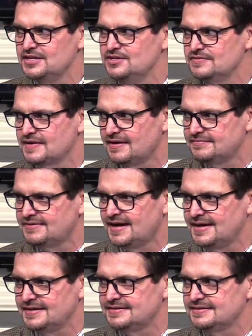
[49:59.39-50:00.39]
then you've got
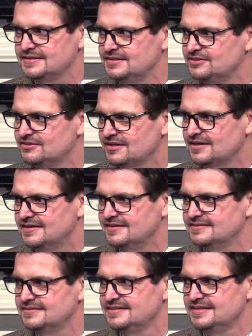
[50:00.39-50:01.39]
vile in your heart.